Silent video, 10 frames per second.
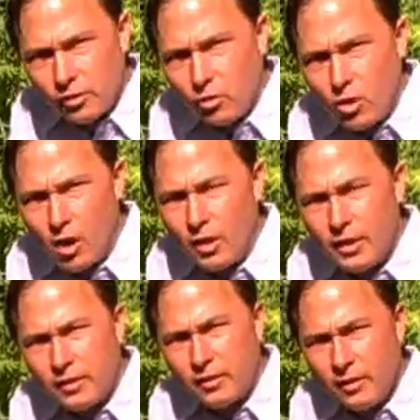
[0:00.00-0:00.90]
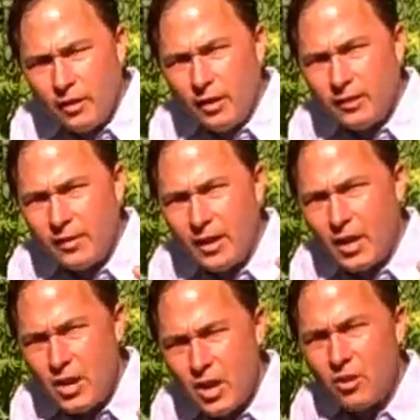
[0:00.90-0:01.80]
So garlic is yet
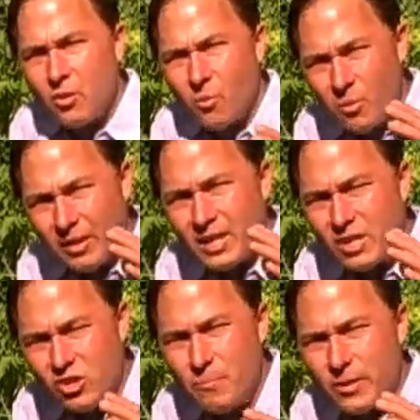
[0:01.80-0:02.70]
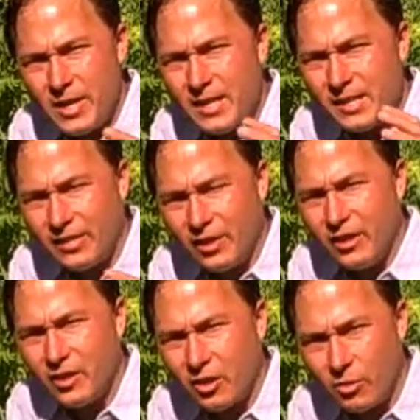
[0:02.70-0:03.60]
another really super easy
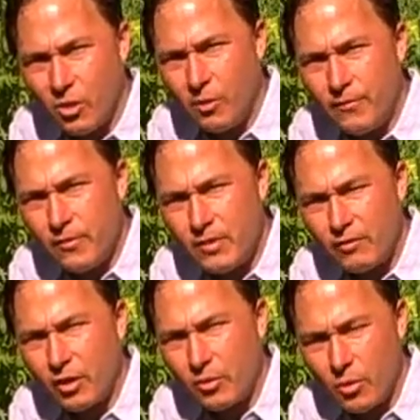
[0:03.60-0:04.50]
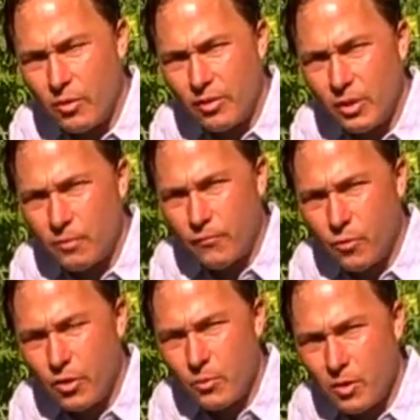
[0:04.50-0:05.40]
thing to grow. If you've never grown anything
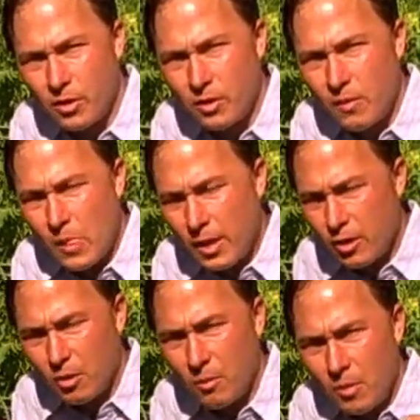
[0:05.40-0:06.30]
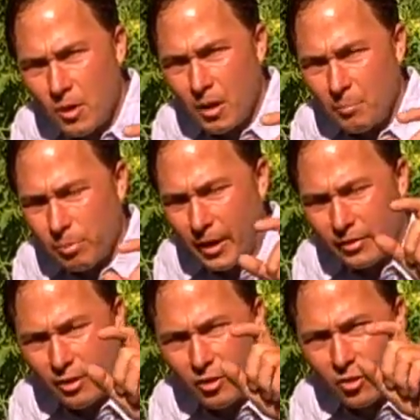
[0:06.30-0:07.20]
before, you want to, you know,
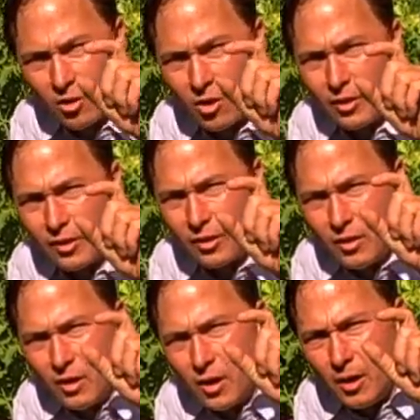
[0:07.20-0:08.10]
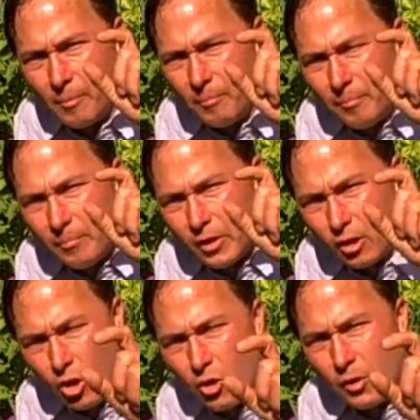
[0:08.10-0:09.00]
plant the little garlic
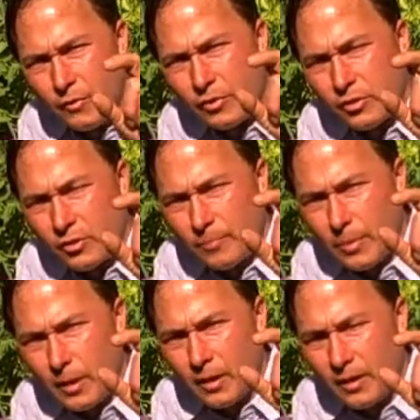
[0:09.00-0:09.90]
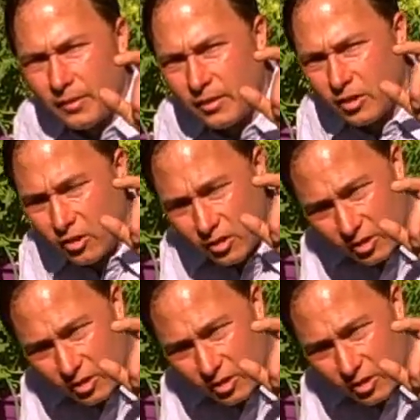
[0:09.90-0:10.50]
cloves is the